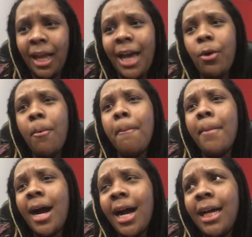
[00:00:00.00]
I don't
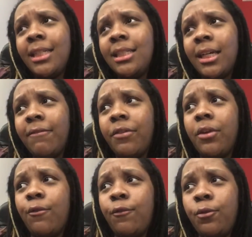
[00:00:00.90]
mind if
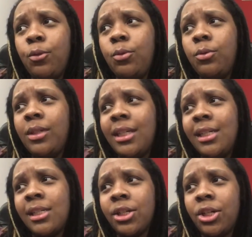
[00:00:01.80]
the food
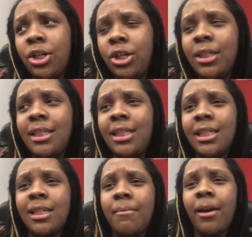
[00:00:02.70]
is a good,
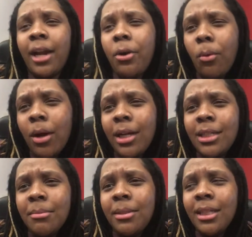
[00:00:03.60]
decent amount. I don't want it
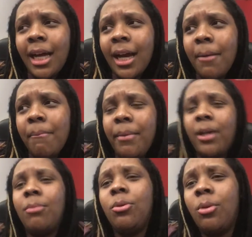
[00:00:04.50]
to be like
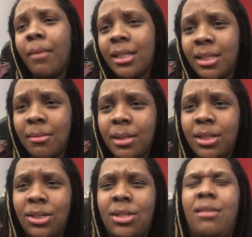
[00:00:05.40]
unbearable or my
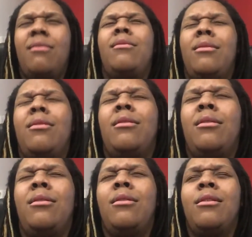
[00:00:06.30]
stomach's just like,
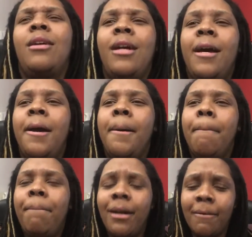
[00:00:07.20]
oh.
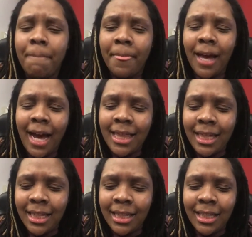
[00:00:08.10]
But I
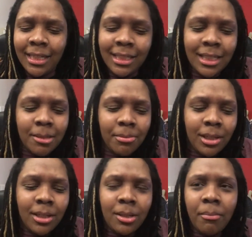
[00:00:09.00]
think there needs to be
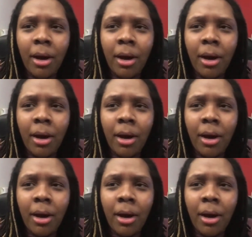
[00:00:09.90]
a little